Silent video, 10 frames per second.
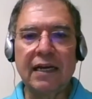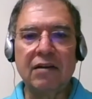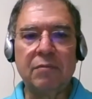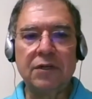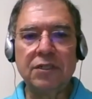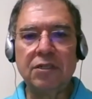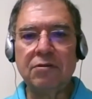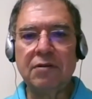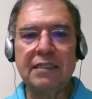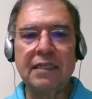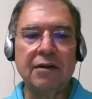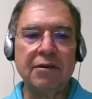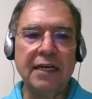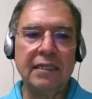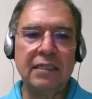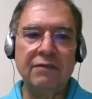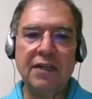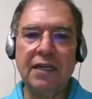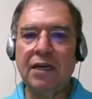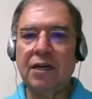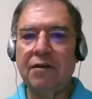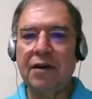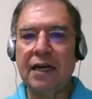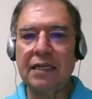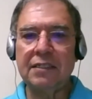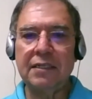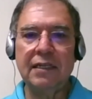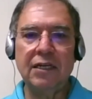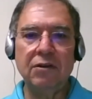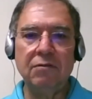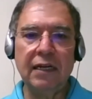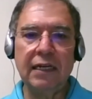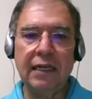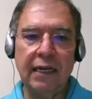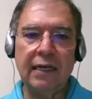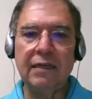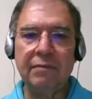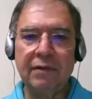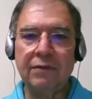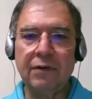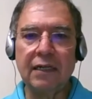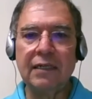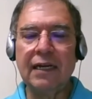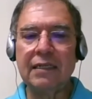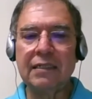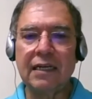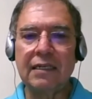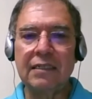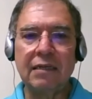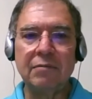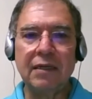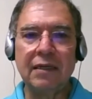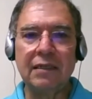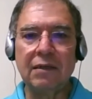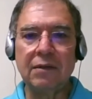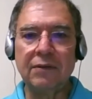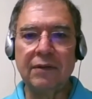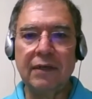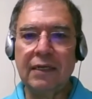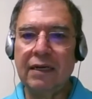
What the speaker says: kind of person who has that creativity and curiosity that you really need on a data science team. So